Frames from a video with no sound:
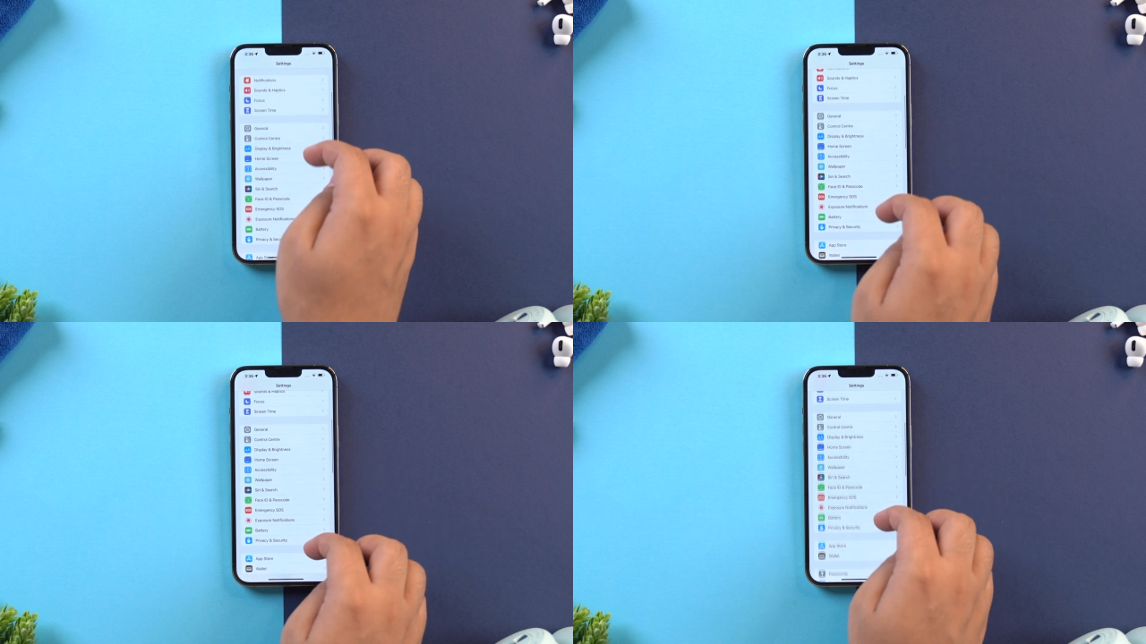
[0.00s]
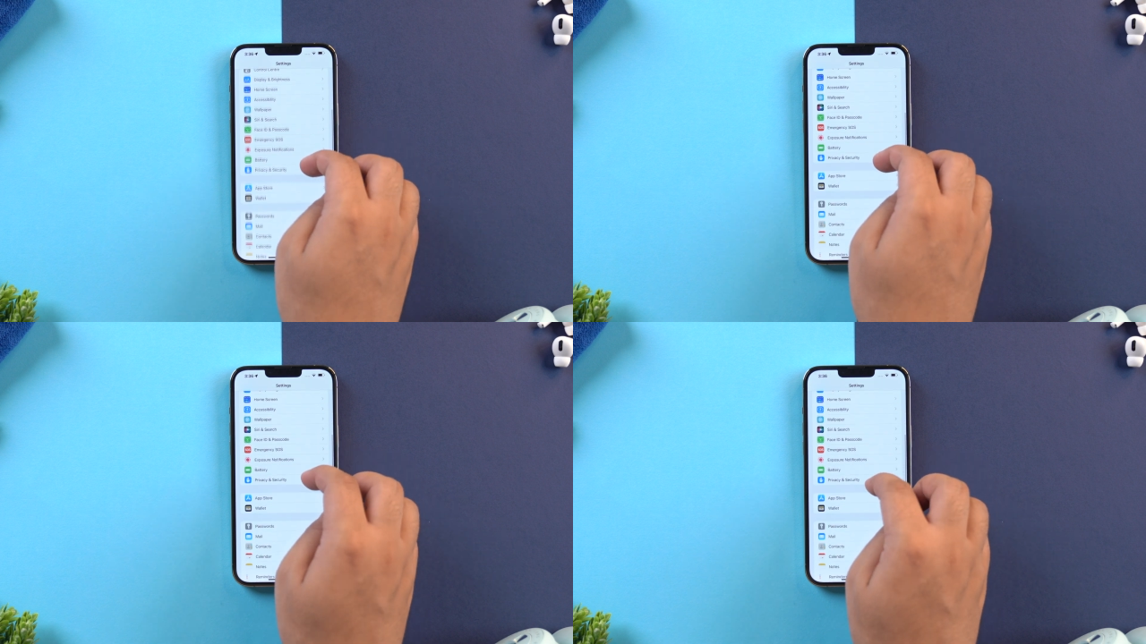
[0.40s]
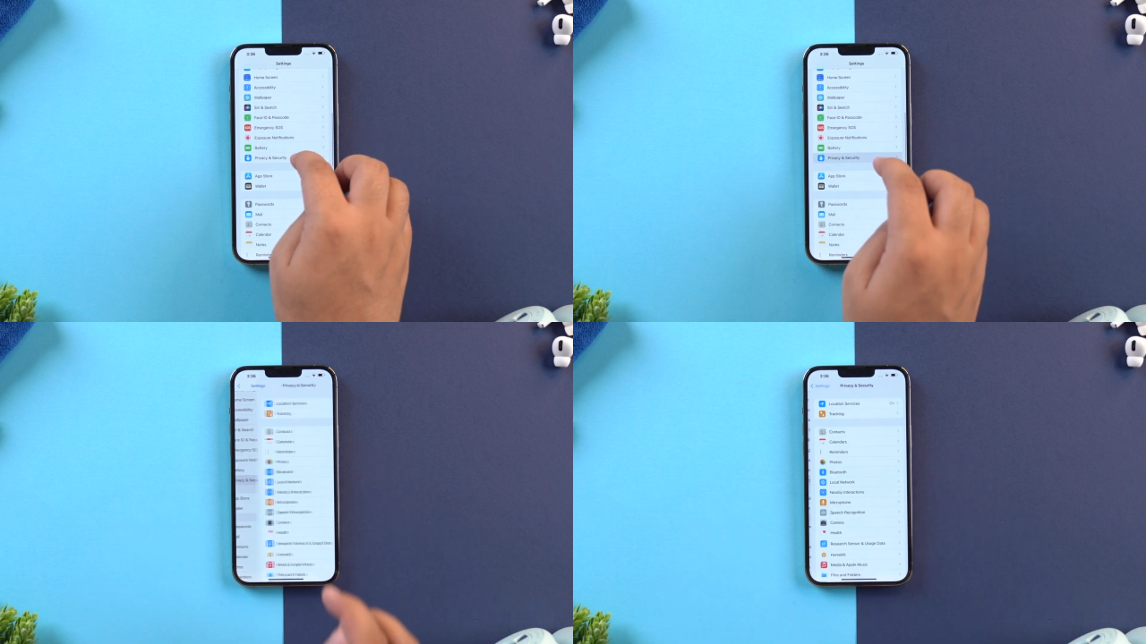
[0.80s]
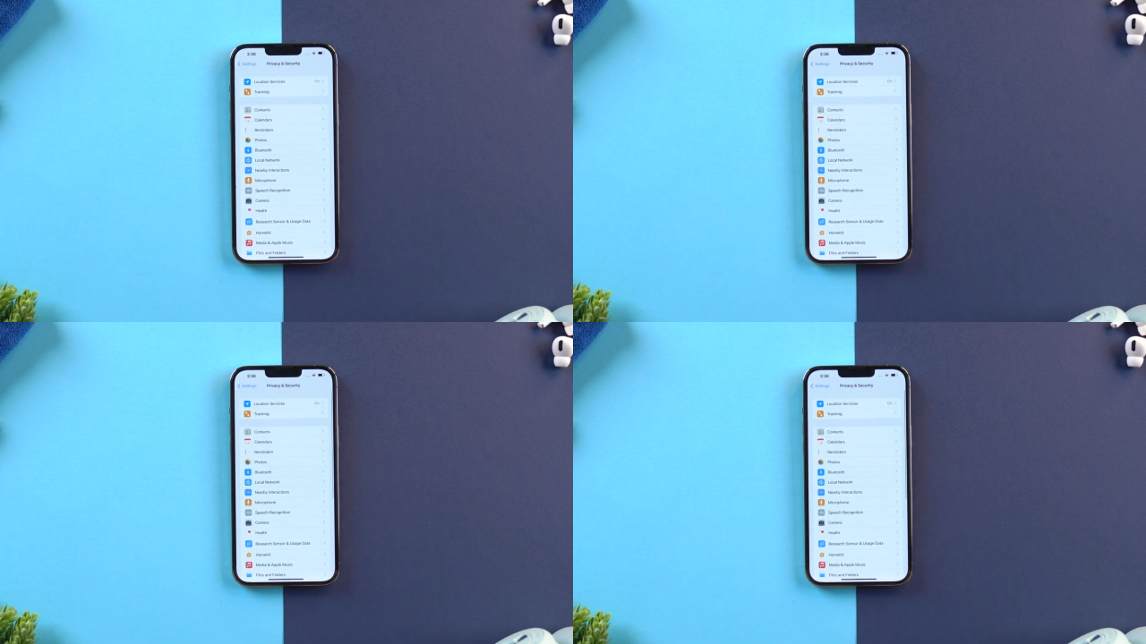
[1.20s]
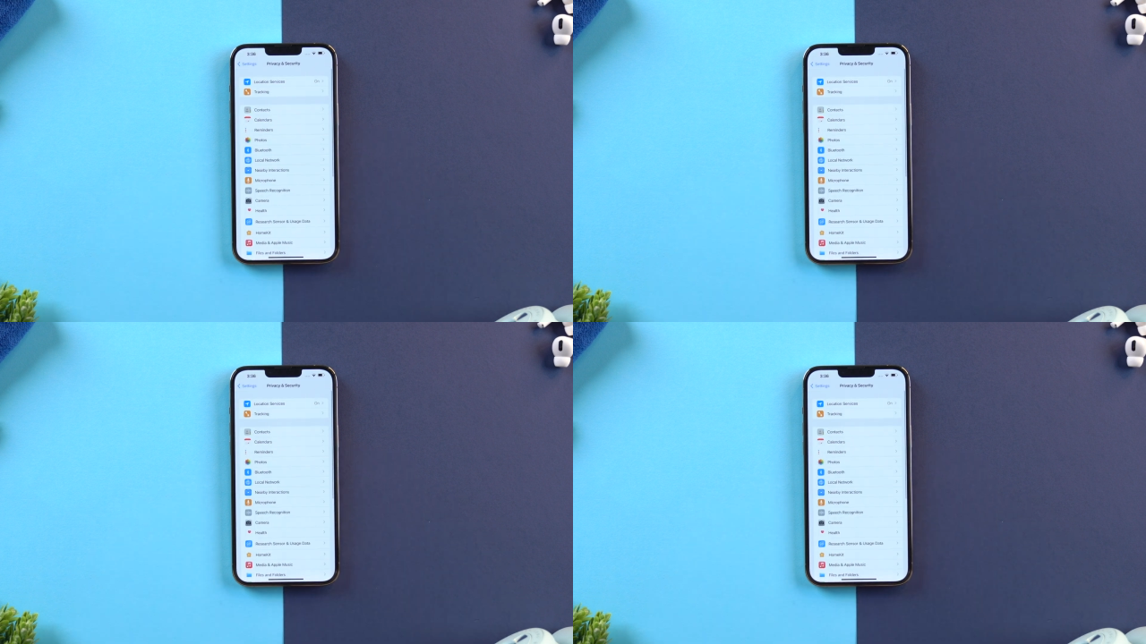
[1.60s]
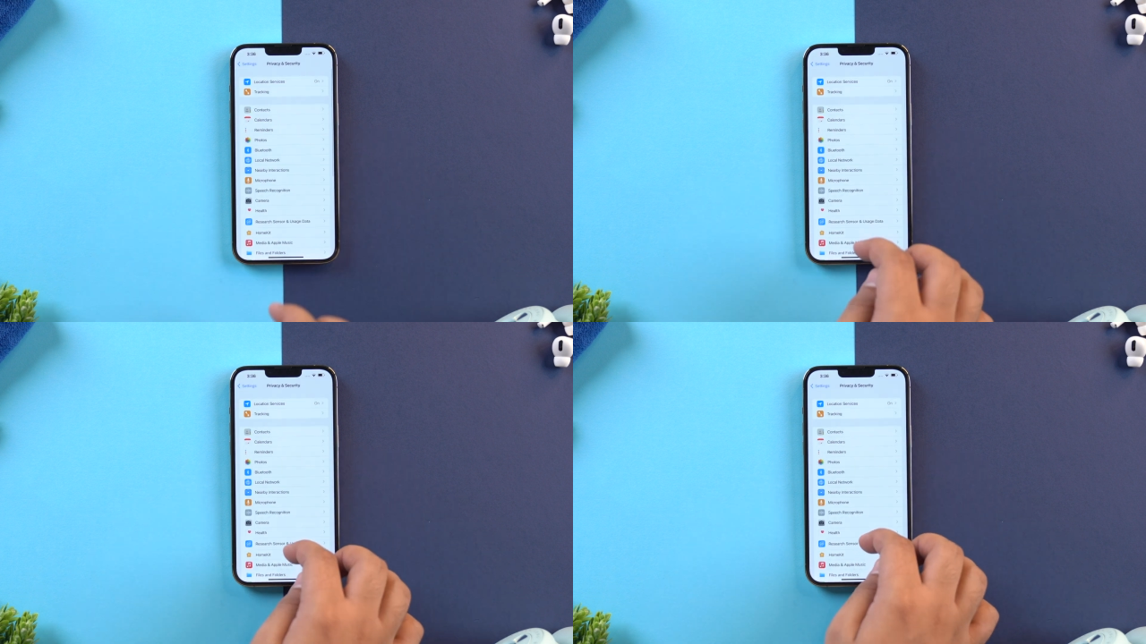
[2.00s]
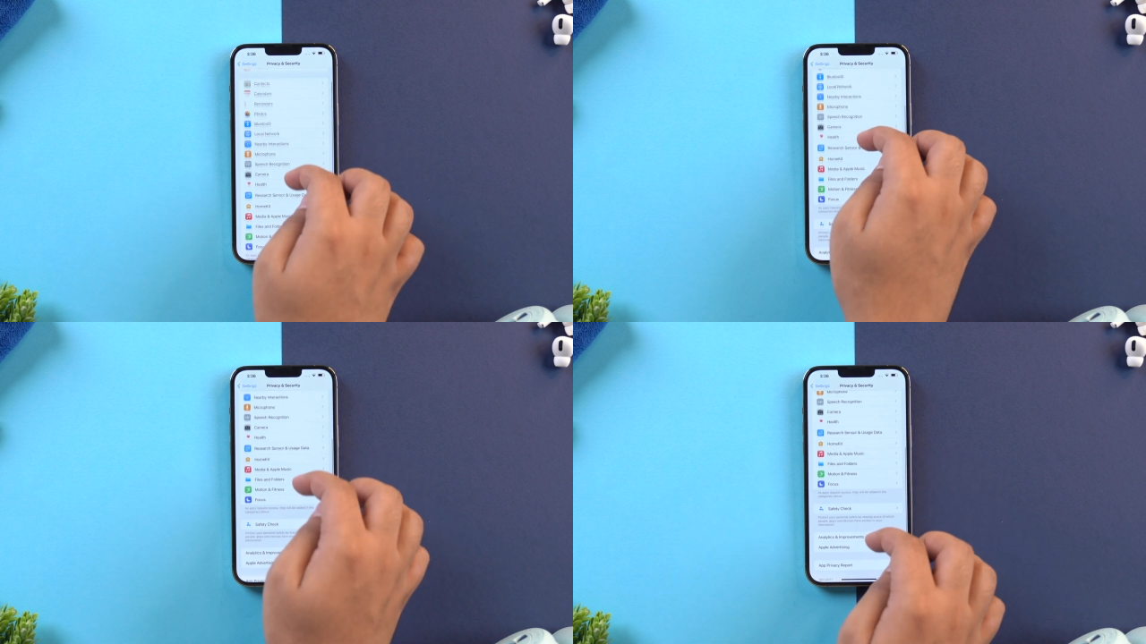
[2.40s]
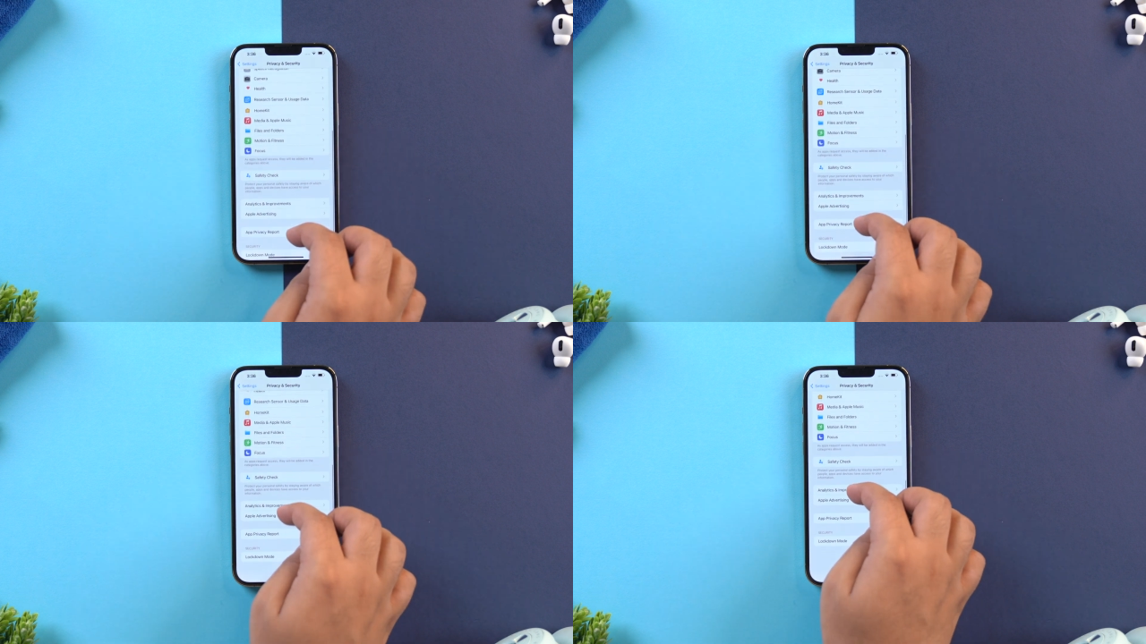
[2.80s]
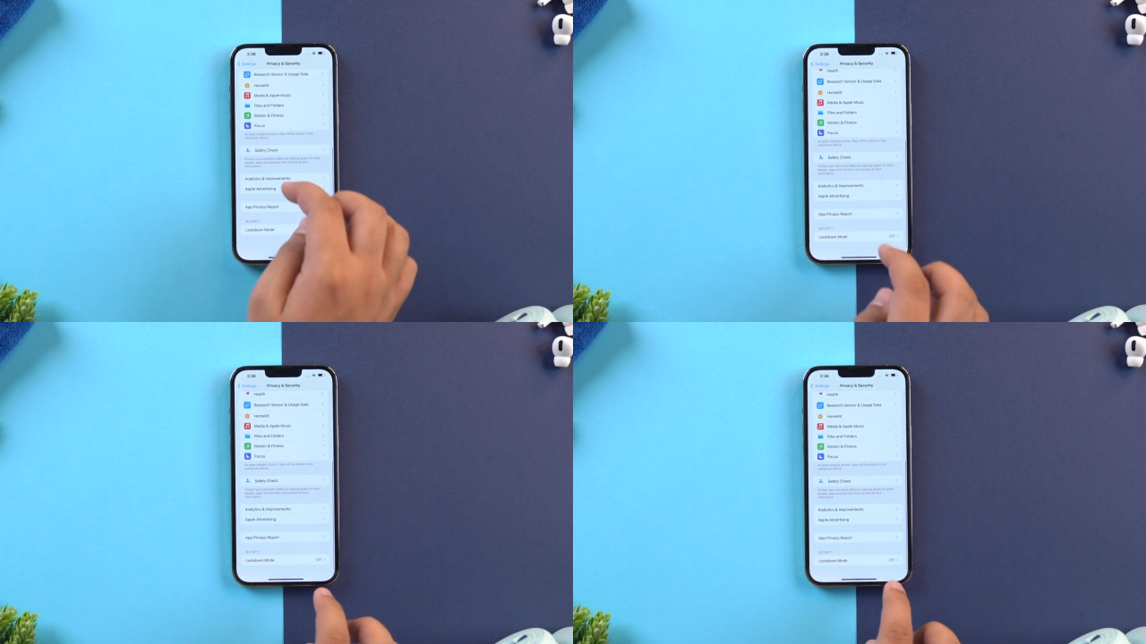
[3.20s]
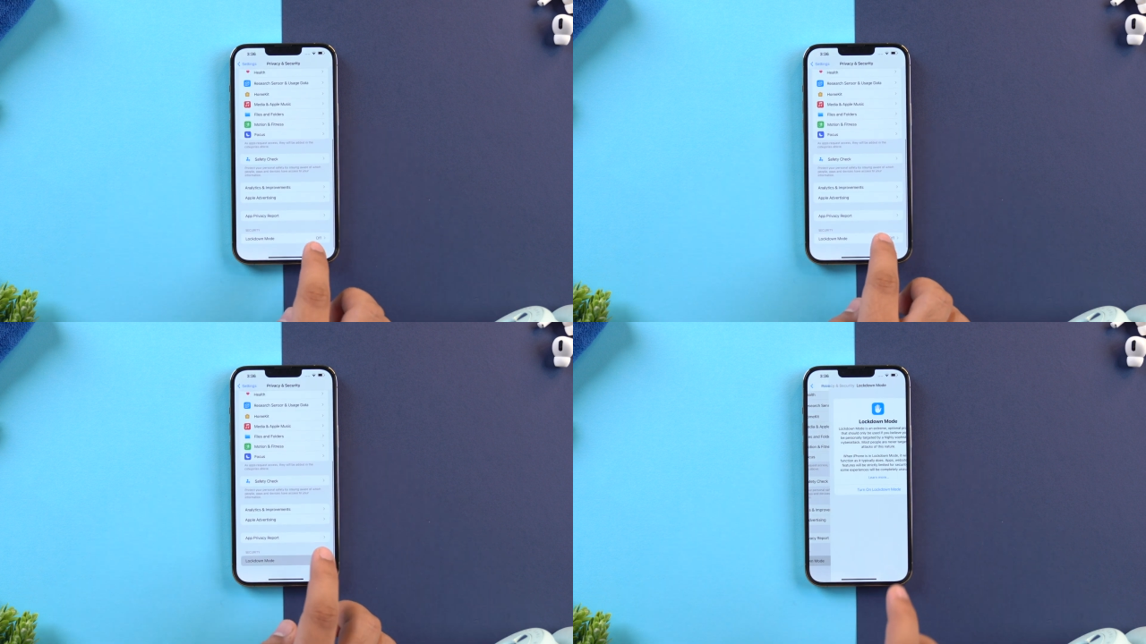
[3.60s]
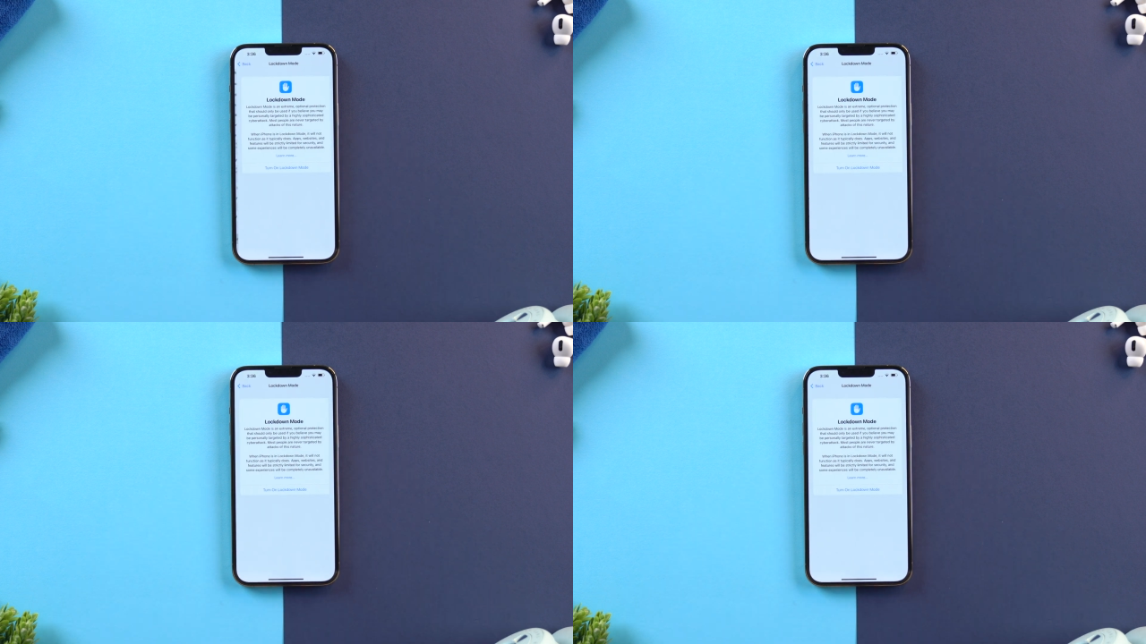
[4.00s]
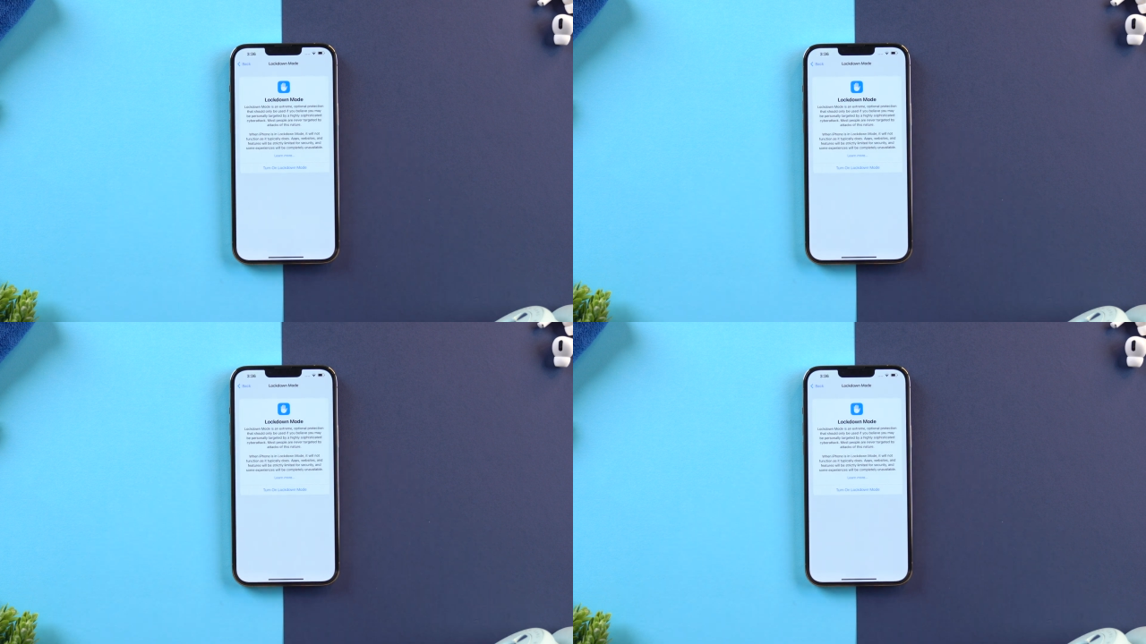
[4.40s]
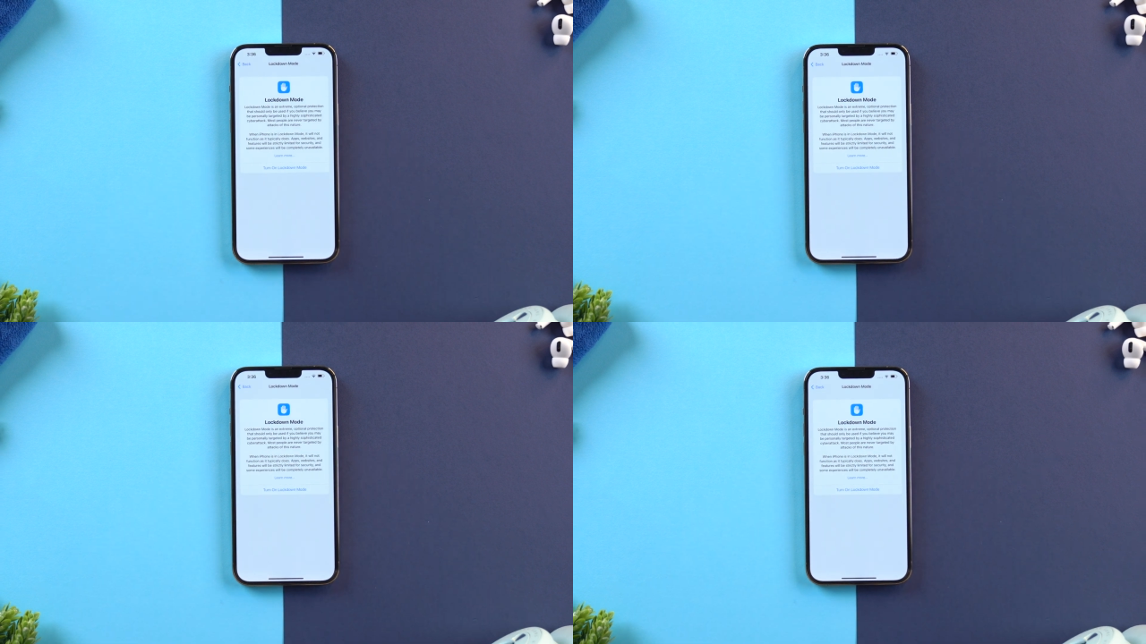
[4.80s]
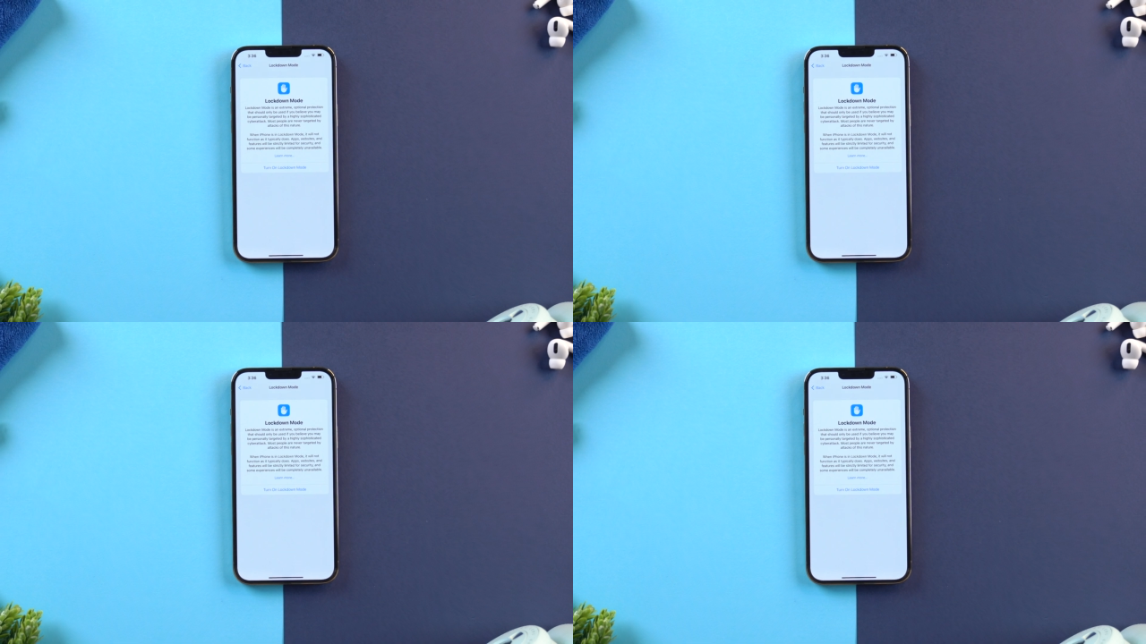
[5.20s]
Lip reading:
[unreadable: no face in view]